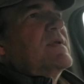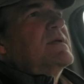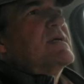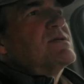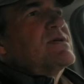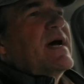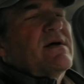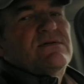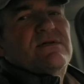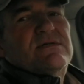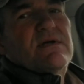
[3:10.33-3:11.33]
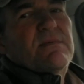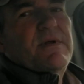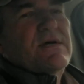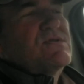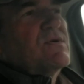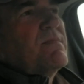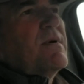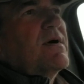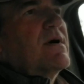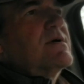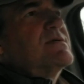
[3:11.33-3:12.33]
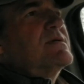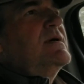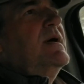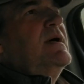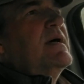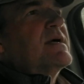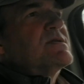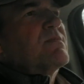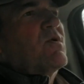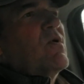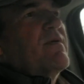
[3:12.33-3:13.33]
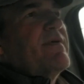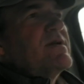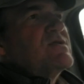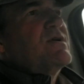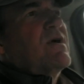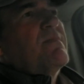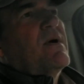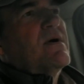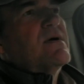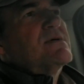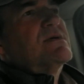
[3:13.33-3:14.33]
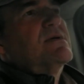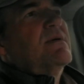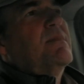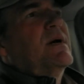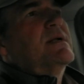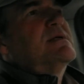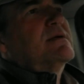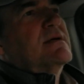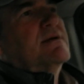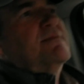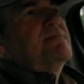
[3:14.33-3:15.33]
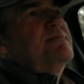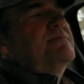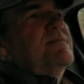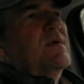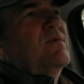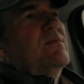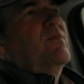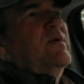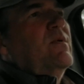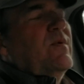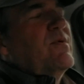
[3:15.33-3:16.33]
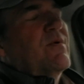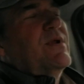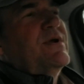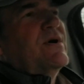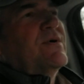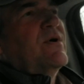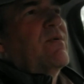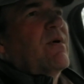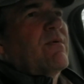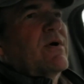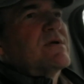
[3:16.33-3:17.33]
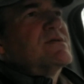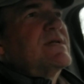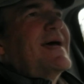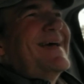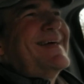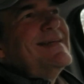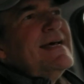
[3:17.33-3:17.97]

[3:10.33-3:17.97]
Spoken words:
discounts at some national parks and some Corps of Engineer parks, but we really don't know where we're going to stay. And